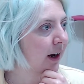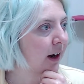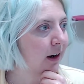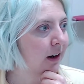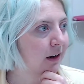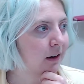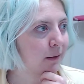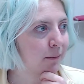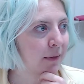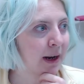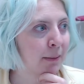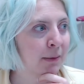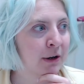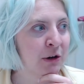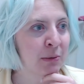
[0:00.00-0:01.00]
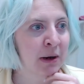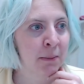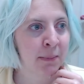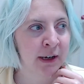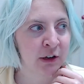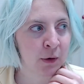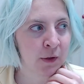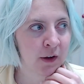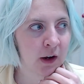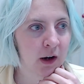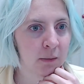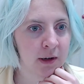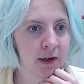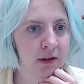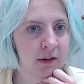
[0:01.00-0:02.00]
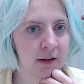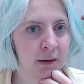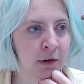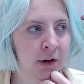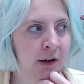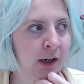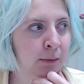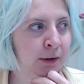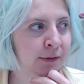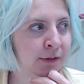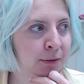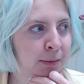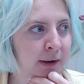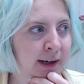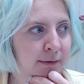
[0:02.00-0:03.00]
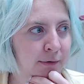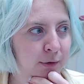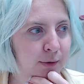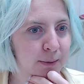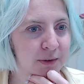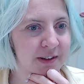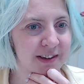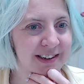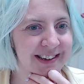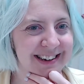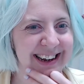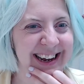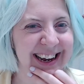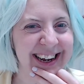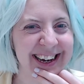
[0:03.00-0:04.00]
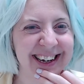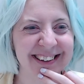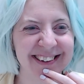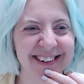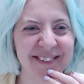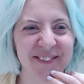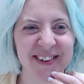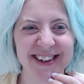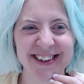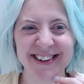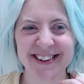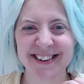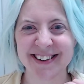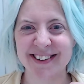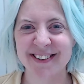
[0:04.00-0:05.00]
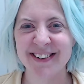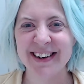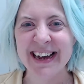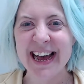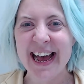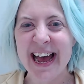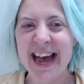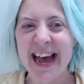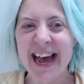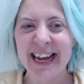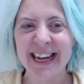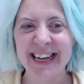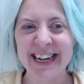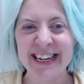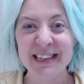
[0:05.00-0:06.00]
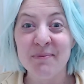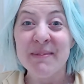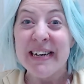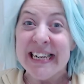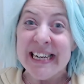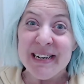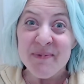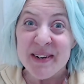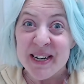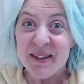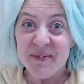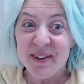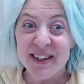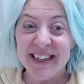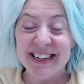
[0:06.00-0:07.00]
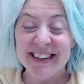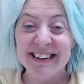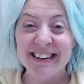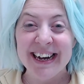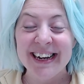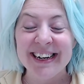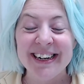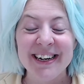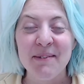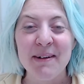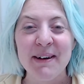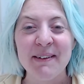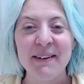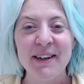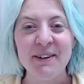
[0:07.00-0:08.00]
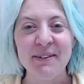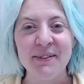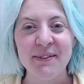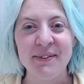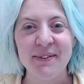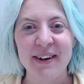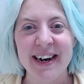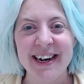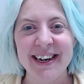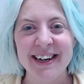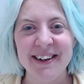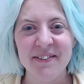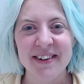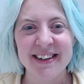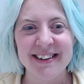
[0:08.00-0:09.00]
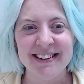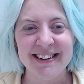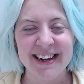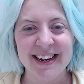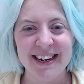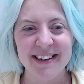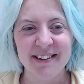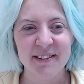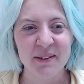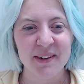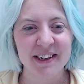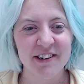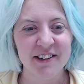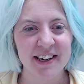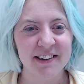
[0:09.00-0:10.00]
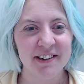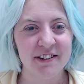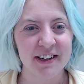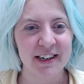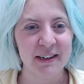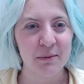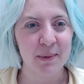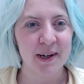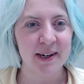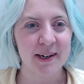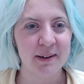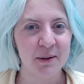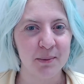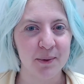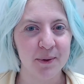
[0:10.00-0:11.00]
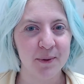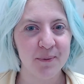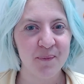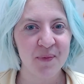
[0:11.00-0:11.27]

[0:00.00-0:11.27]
I'm gonna do my best with comments. I'm on a couple different platforms today because I wanted to get as many people excited about the 5-day sewing challenge as possible.